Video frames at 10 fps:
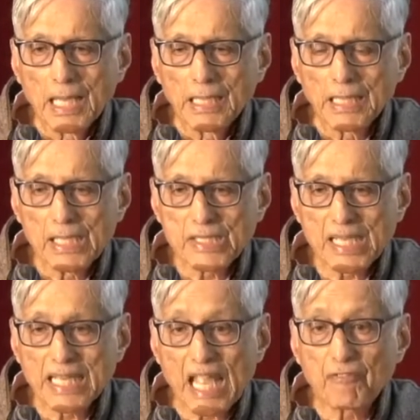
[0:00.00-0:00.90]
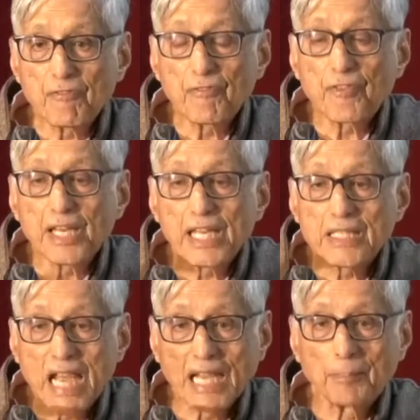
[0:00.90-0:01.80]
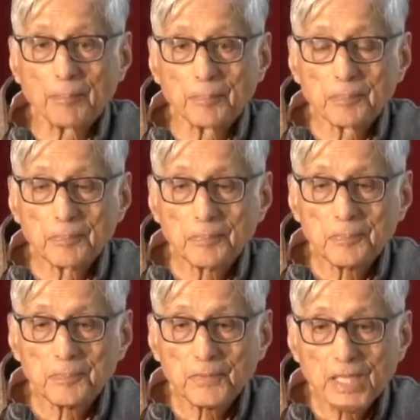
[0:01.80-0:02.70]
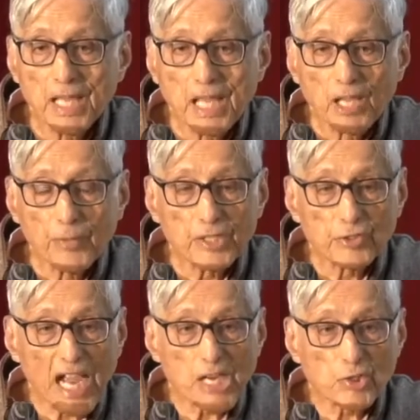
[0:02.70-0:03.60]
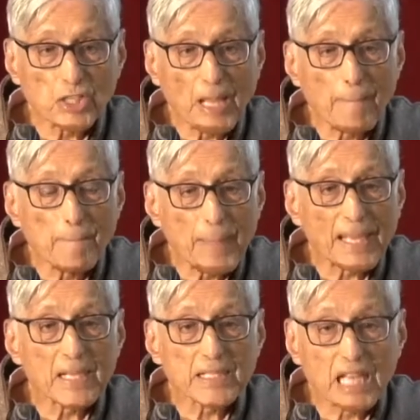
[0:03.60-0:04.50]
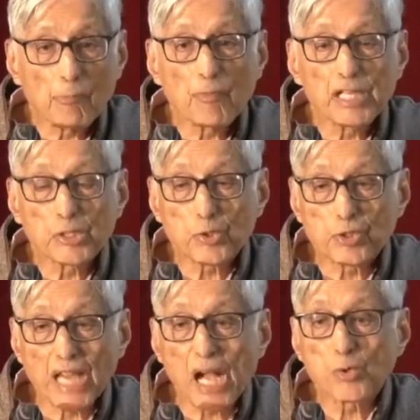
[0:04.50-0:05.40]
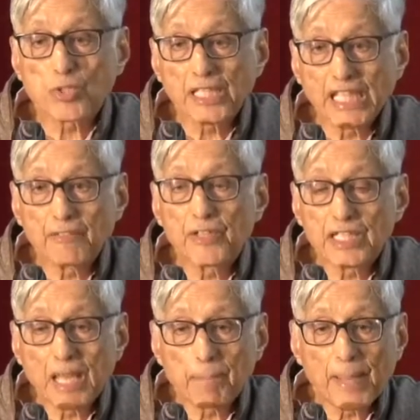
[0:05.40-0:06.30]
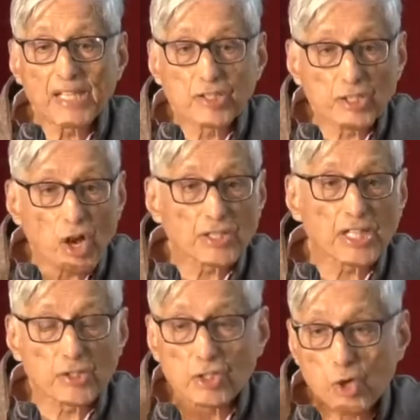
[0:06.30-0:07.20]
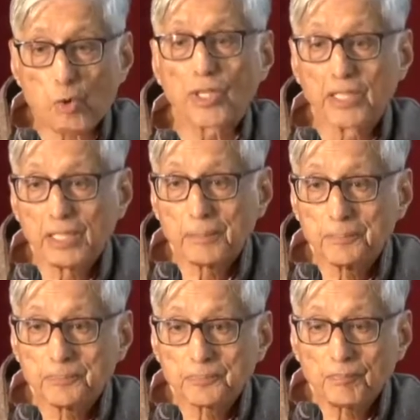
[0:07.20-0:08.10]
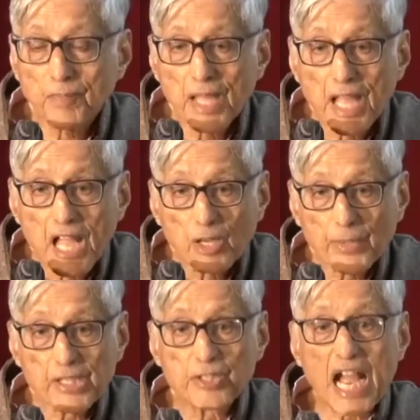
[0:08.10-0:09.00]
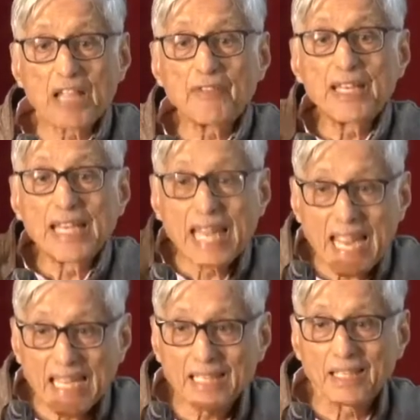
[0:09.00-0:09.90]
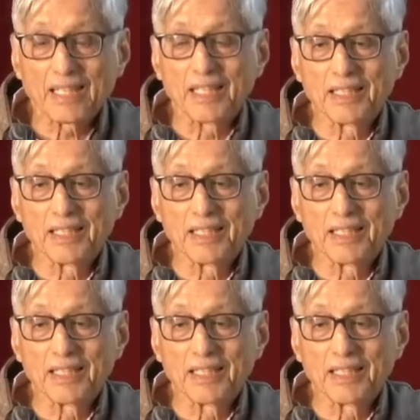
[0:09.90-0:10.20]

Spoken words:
He said, every time we try to compel someone to shout even a patriotic slogan, we drive a nail